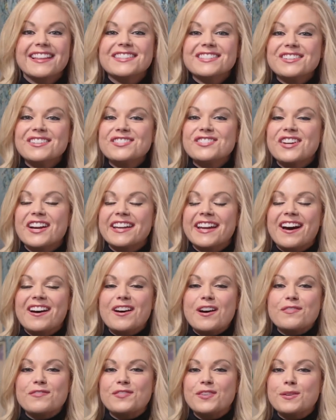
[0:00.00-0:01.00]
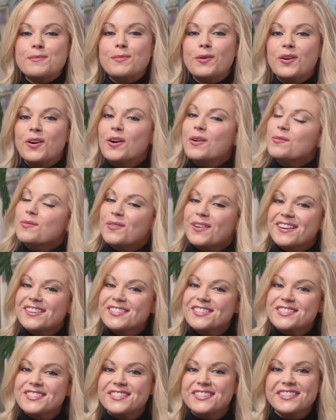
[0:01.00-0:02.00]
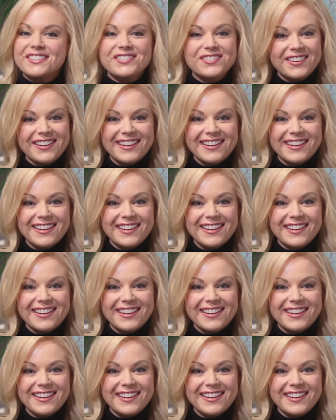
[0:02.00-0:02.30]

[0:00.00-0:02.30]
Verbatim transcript: Let's go check out a few more well-suited